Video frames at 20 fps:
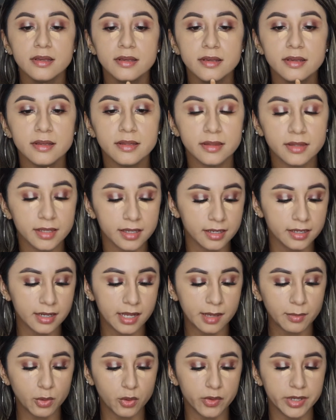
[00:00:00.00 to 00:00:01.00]
and then
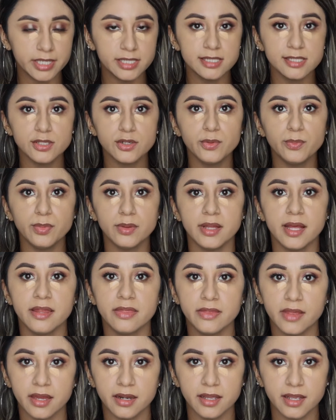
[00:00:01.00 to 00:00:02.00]
I'm going to
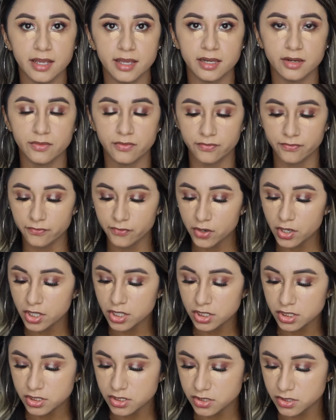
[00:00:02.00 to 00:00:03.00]
blend that in
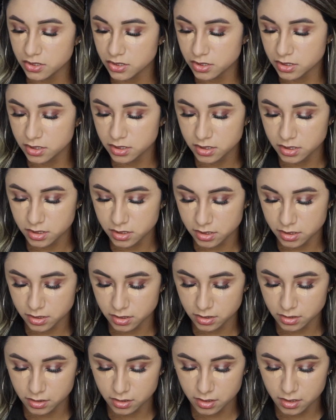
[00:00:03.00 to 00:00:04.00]
first
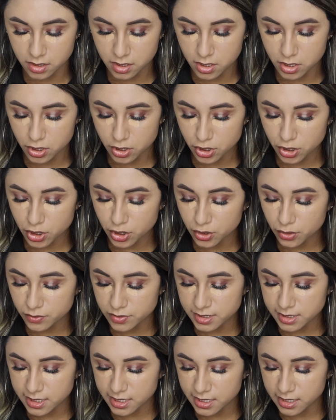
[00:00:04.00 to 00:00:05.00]

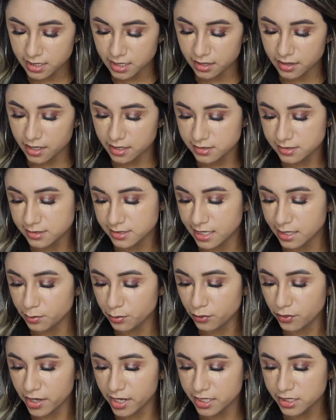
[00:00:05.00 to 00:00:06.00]
using that same
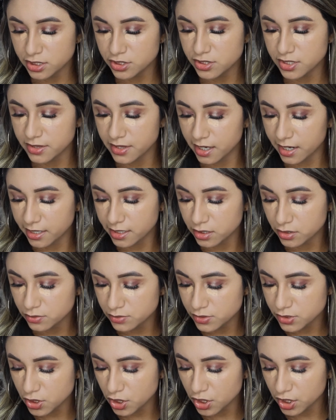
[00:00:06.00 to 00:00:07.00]
brush that I
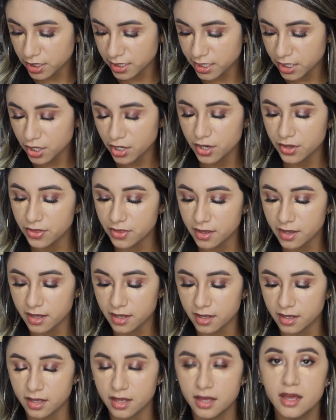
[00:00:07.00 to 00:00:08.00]
used earlier,
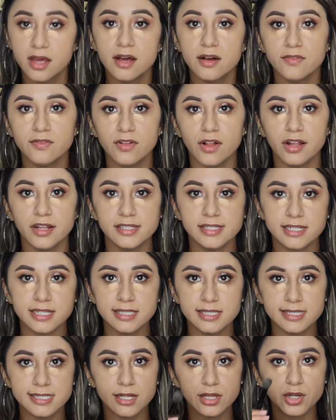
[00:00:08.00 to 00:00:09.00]
the Flawless
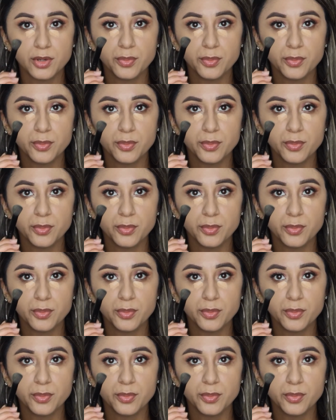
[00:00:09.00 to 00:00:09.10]
Concealer